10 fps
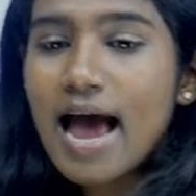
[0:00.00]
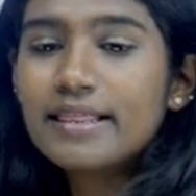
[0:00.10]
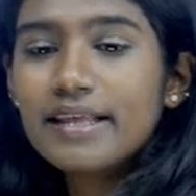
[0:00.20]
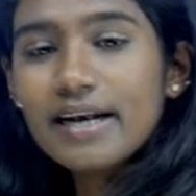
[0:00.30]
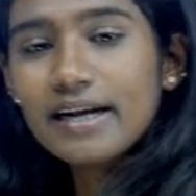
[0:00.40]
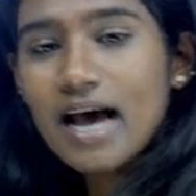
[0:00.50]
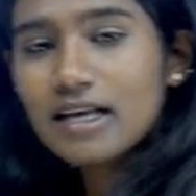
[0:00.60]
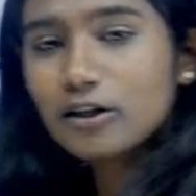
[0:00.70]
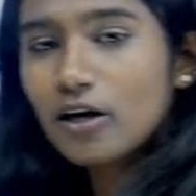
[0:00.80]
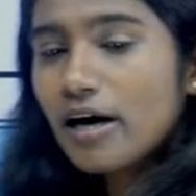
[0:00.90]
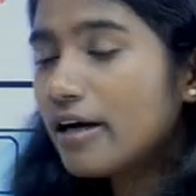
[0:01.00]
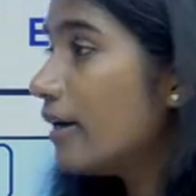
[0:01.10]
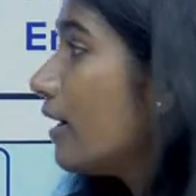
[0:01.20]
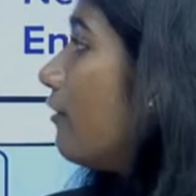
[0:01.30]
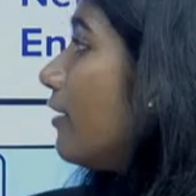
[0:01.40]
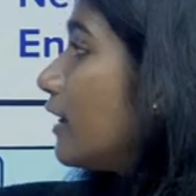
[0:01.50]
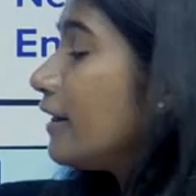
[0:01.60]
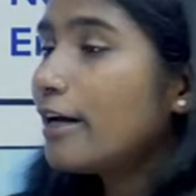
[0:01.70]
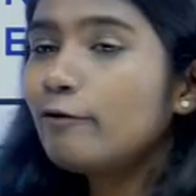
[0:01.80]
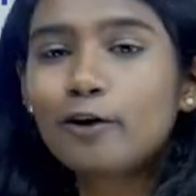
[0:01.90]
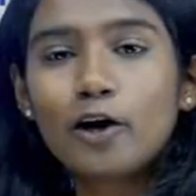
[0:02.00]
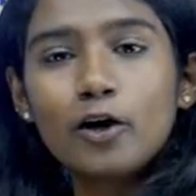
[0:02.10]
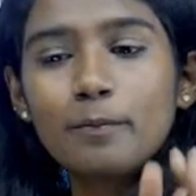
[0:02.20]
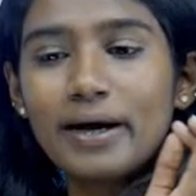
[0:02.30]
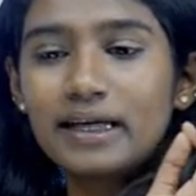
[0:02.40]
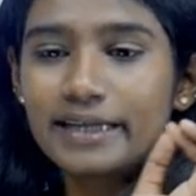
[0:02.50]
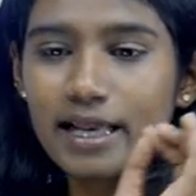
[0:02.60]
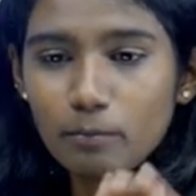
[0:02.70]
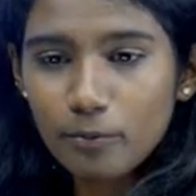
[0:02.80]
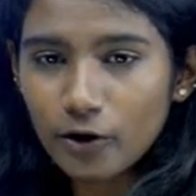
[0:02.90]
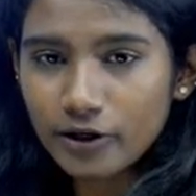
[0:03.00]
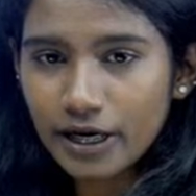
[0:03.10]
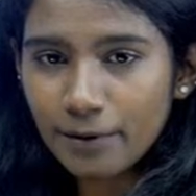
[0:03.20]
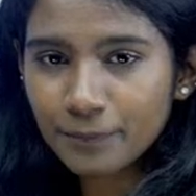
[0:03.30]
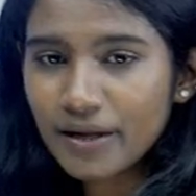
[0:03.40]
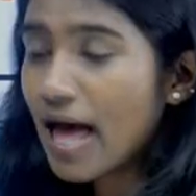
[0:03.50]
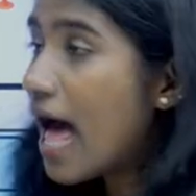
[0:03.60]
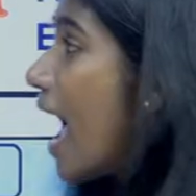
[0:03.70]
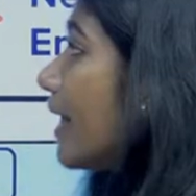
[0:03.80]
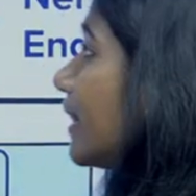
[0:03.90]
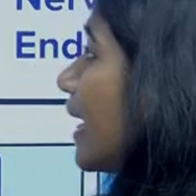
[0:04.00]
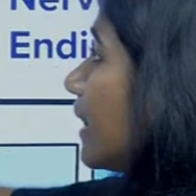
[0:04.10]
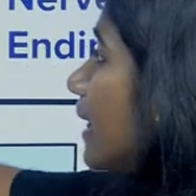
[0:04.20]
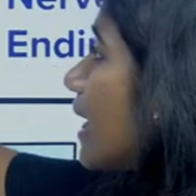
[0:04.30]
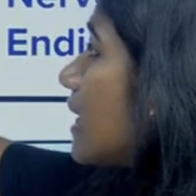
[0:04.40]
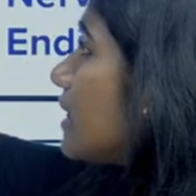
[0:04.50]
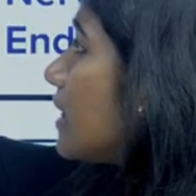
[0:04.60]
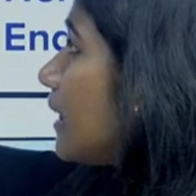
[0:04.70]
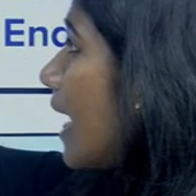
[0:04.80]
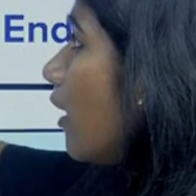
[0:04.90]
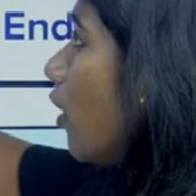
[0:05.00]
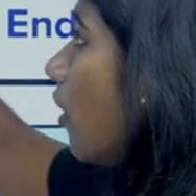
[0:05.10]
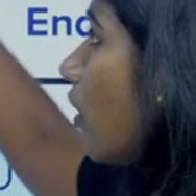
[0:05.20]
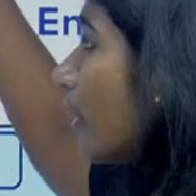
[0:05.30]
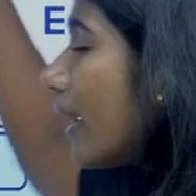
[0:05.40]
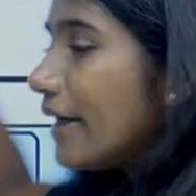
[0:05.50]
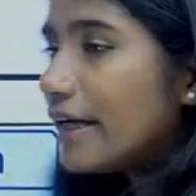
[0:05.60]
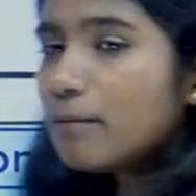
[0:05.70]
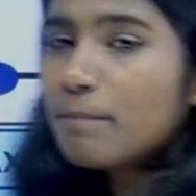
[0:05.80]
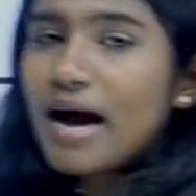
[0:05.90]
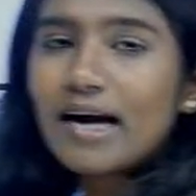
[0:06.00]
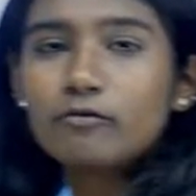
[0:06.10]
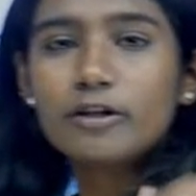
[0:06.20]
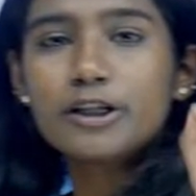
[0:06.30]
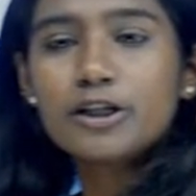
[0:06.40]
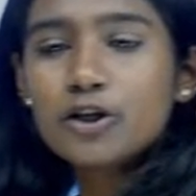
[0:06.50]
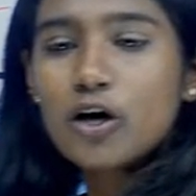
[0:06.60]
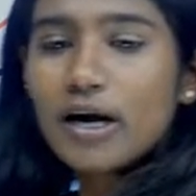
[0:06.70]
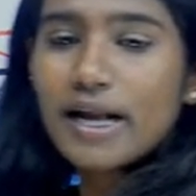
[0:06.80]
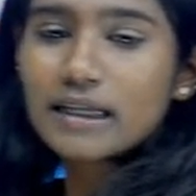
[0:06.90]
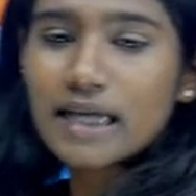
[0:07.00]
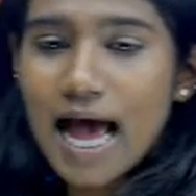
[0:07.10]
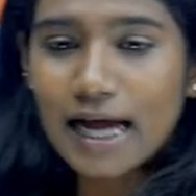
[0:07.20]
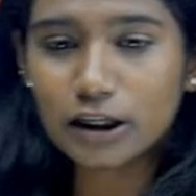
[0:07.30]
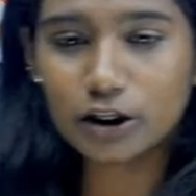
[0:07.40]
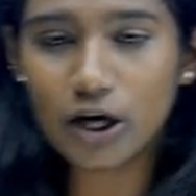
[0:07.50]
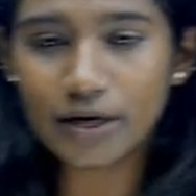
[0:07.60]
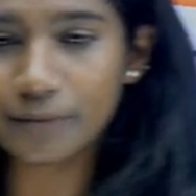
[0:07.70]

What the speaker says: and then it has got, which is then followed by cell body, and then there is this elongated part which is called as axon,